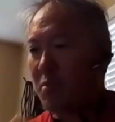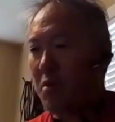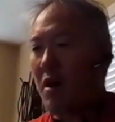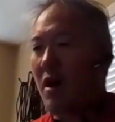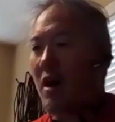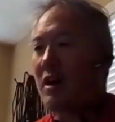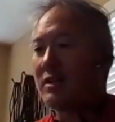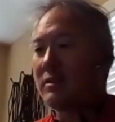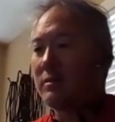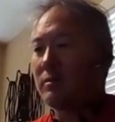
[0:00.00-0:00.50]

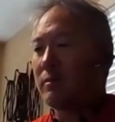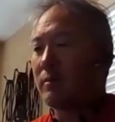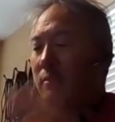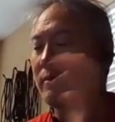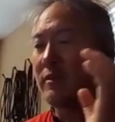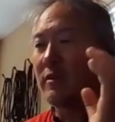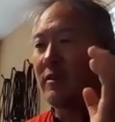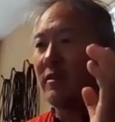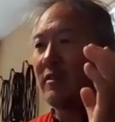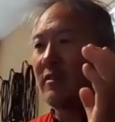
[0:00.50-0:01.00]

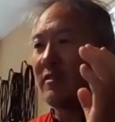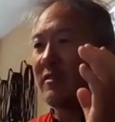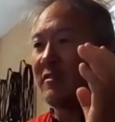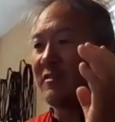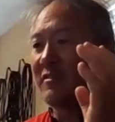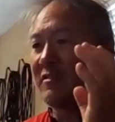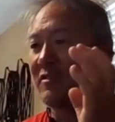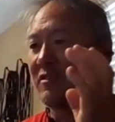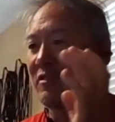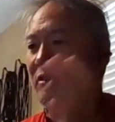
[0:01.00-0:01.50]
possible
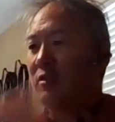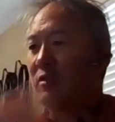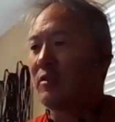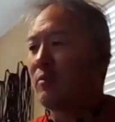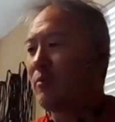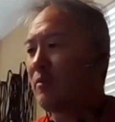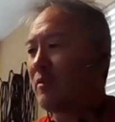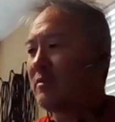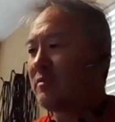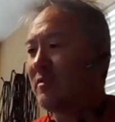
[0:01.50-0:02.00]
because they're the
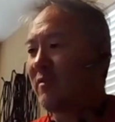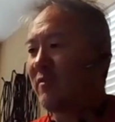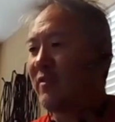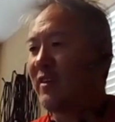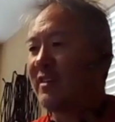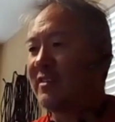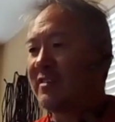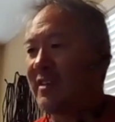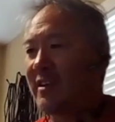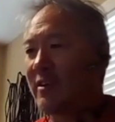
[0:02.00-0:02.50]
ones
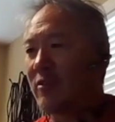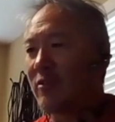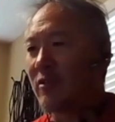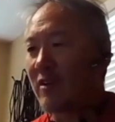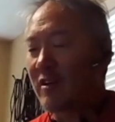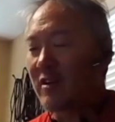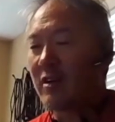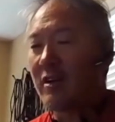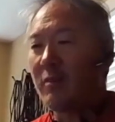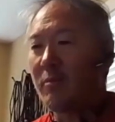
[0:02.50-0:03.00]
investing in our
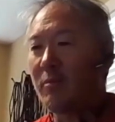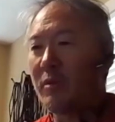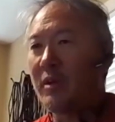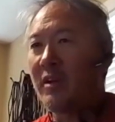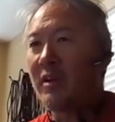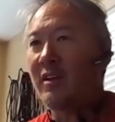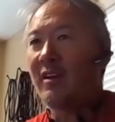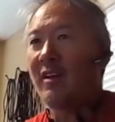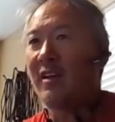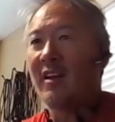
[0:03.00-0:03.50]

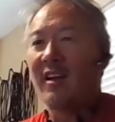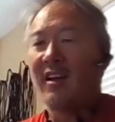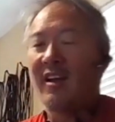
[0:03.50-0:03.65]
company.